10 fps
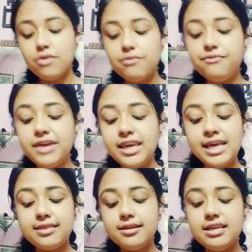
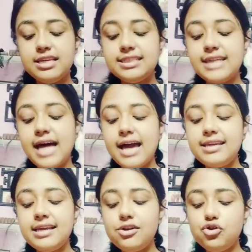Vineet
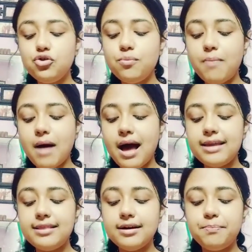decided to
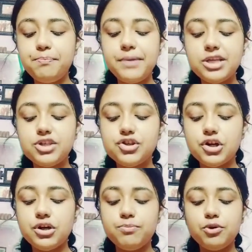buy the
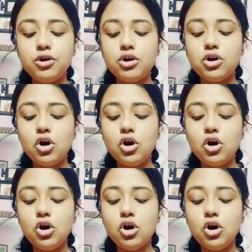picture book